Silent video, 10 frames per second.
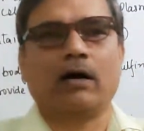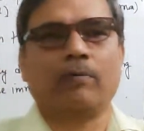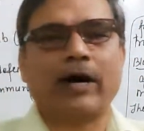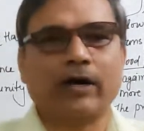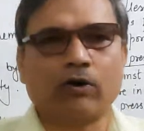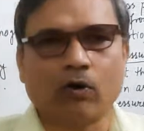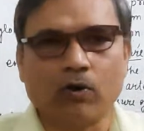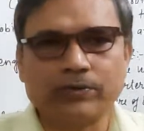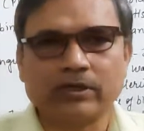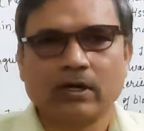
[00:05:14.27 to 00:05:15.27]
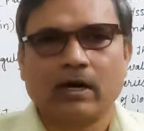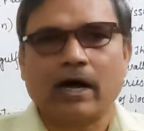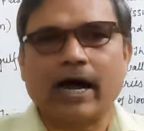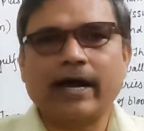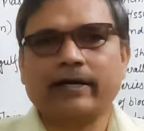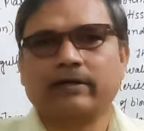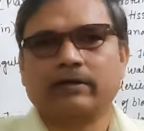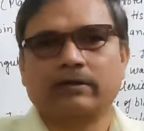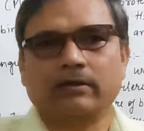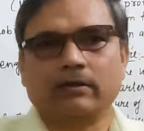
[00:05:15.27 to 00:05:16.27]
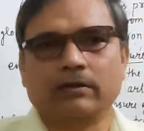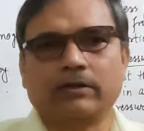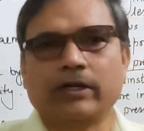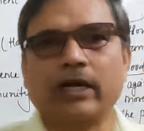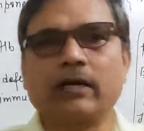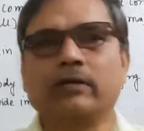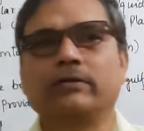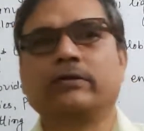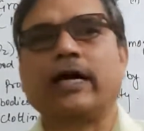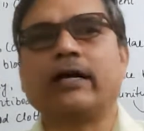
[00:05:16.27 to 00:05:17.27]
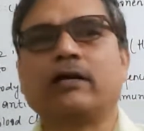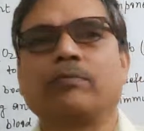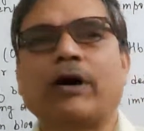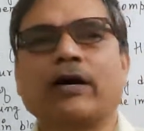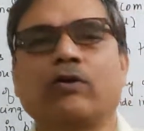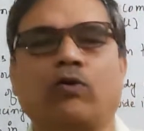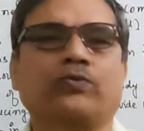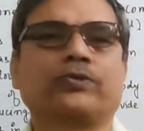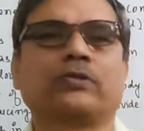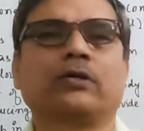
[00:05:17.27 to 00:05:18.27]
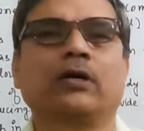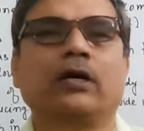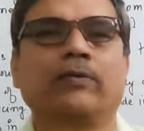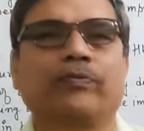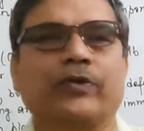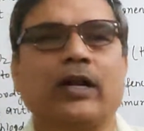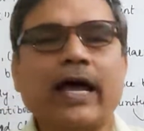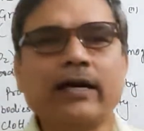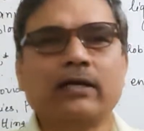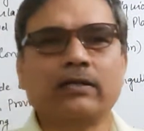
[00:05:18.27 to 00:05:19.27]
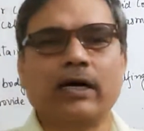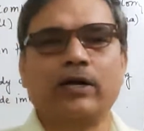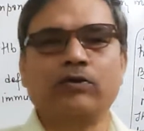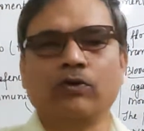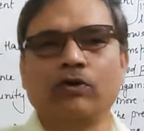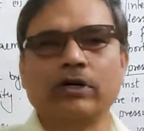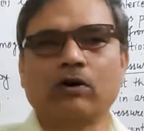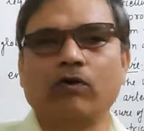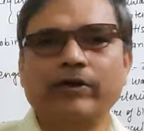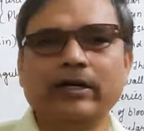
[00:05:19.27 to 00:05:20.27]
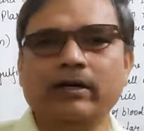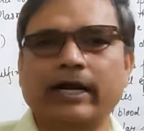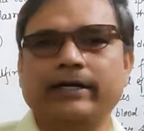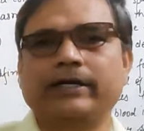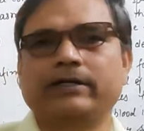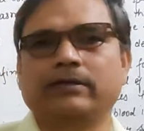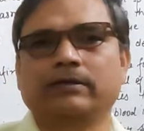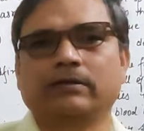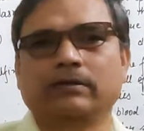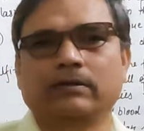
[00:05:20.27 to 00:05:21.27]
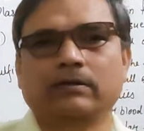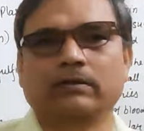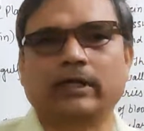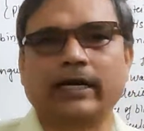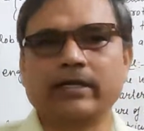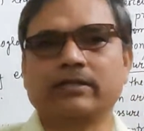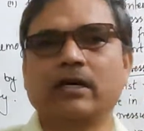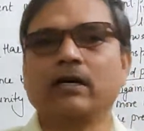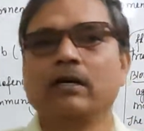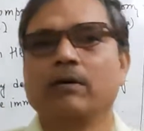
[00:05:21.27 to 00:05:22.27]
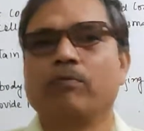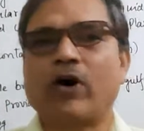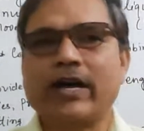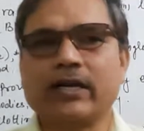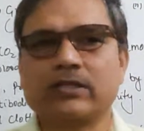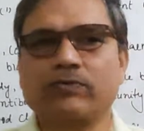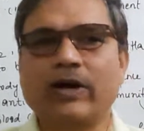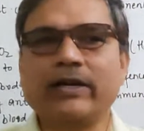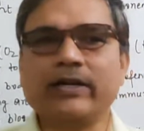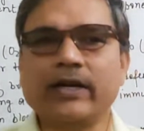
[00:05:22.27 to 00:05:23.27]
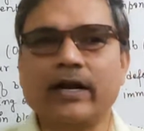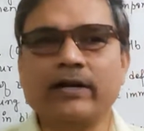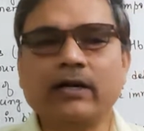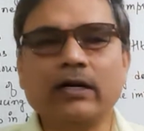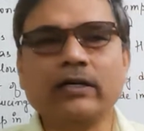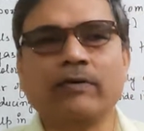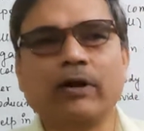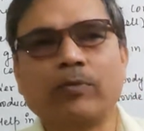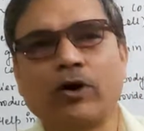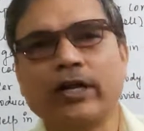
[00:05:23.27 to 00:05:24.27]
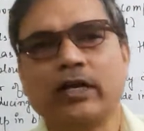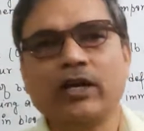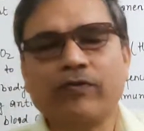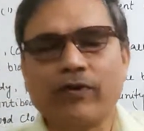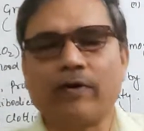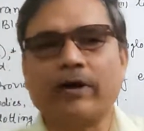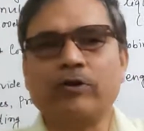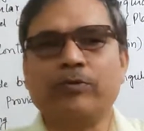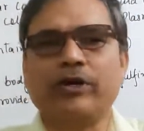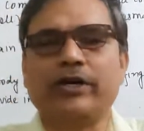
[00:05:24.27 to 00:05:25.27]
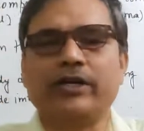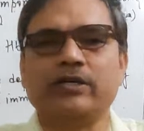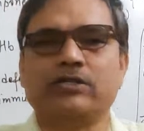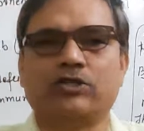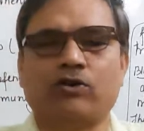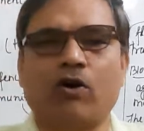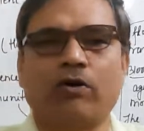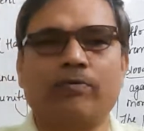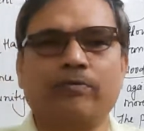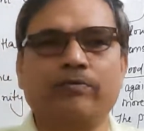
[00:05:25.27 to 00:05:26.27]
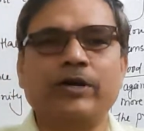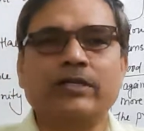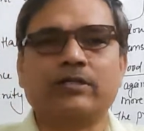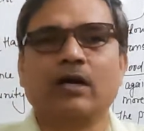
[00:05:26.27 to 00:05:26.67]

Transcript: microbes and kill that microbes. Like, and you know the COVID-19, that is the virus. When it entered in our body, if our immunity is strong, means